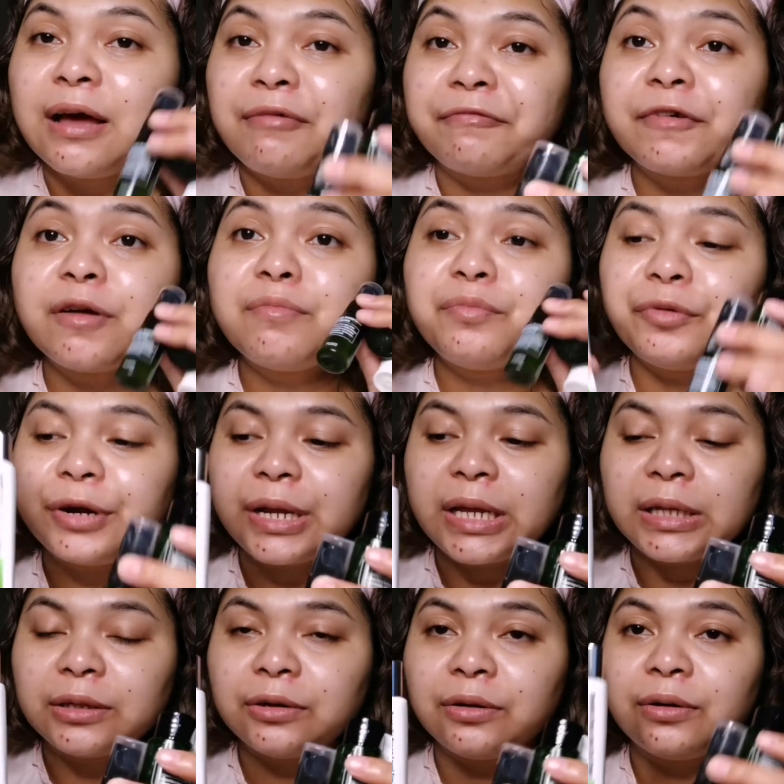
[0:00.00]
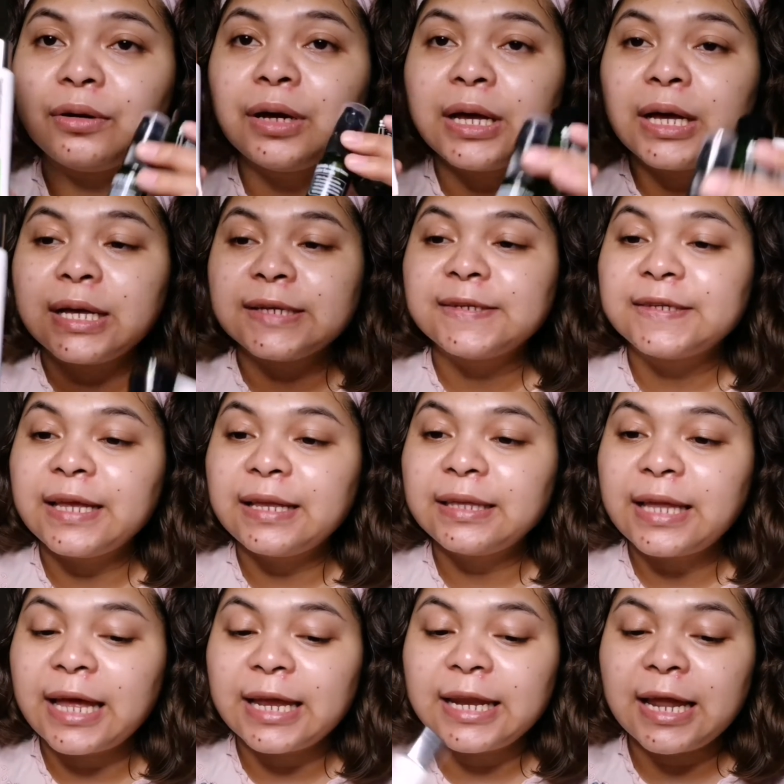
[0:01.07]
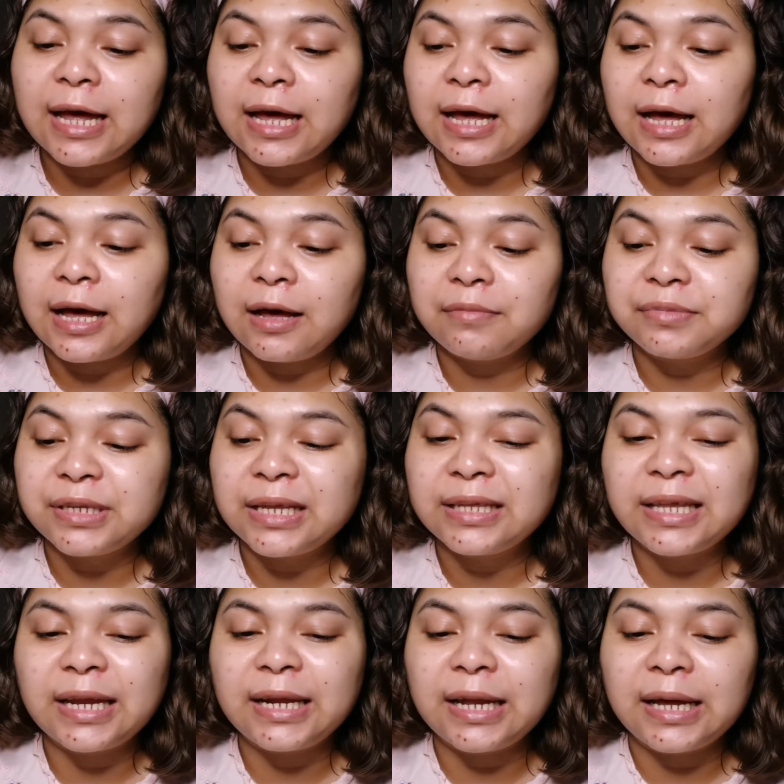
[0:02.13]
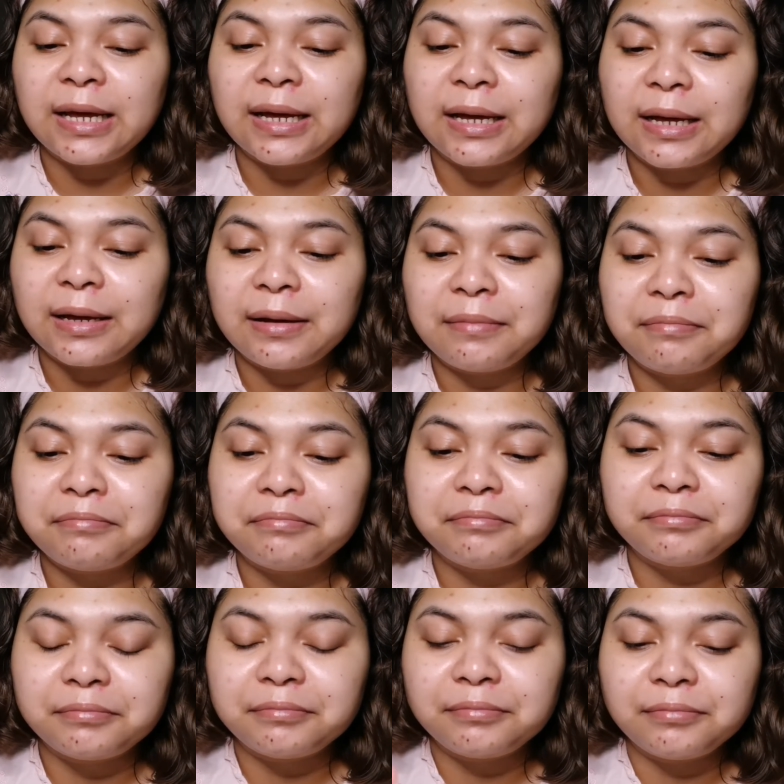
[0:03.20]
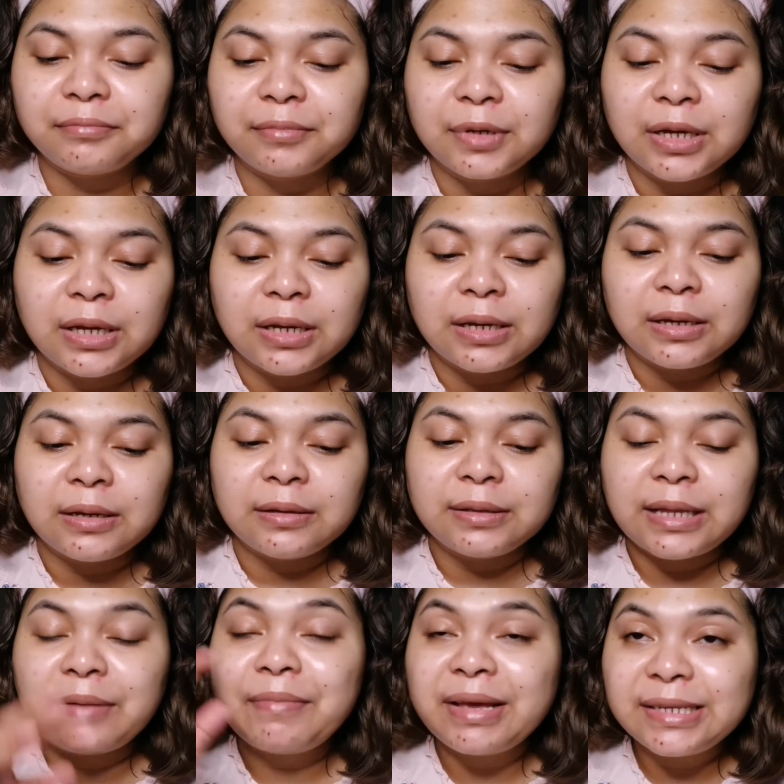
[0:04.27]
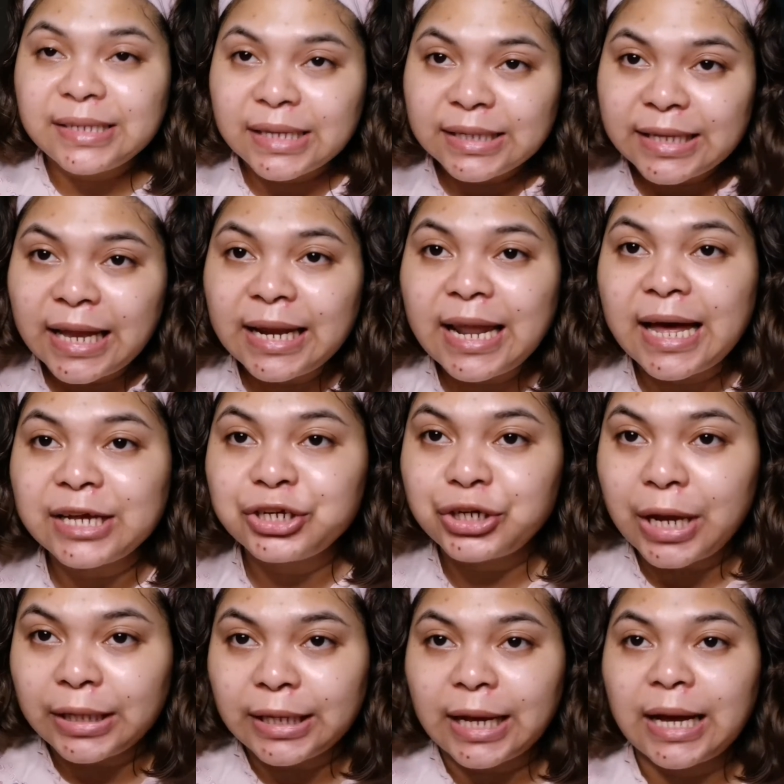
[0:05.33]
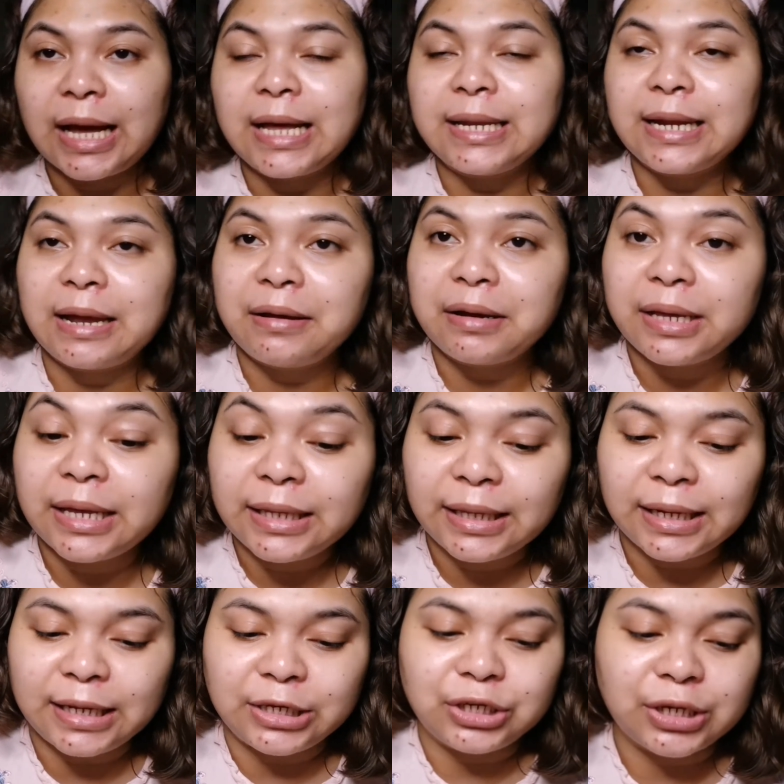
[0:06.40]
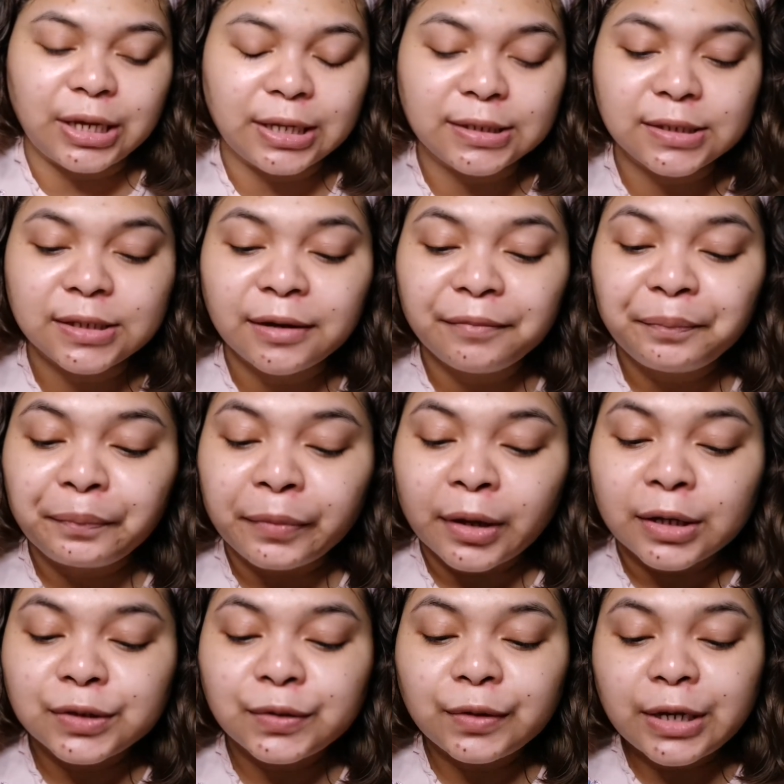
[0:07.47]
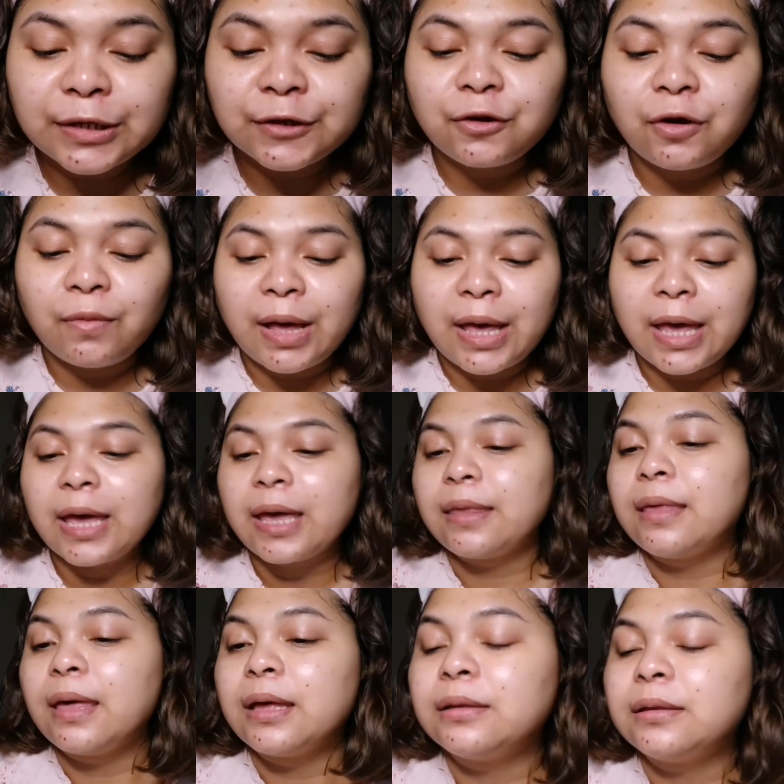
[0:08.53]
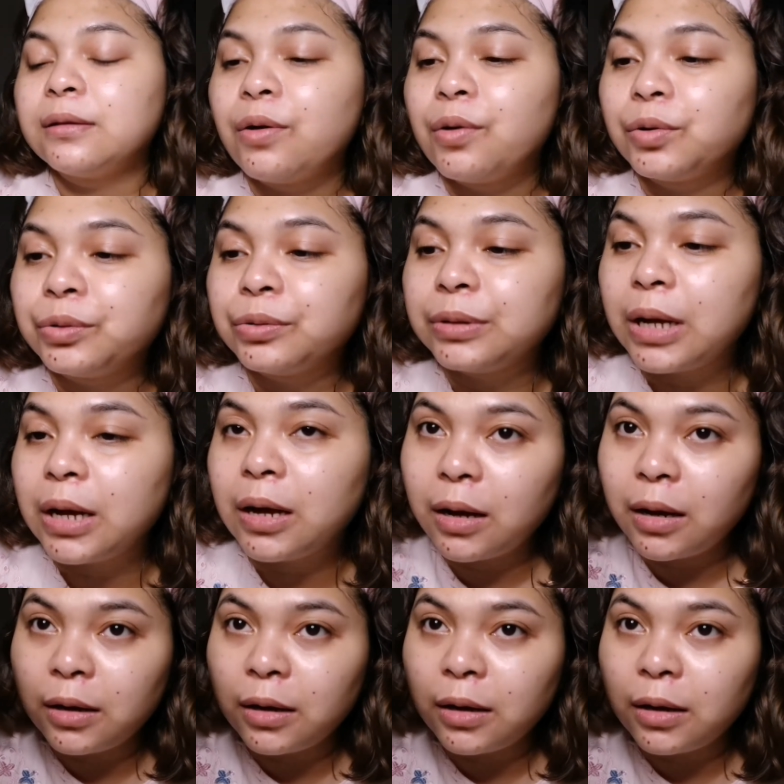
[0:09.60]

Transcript: From Purito, Centella, Centella na may Centella Asiatica na ingredients. So let's go ahead and go to the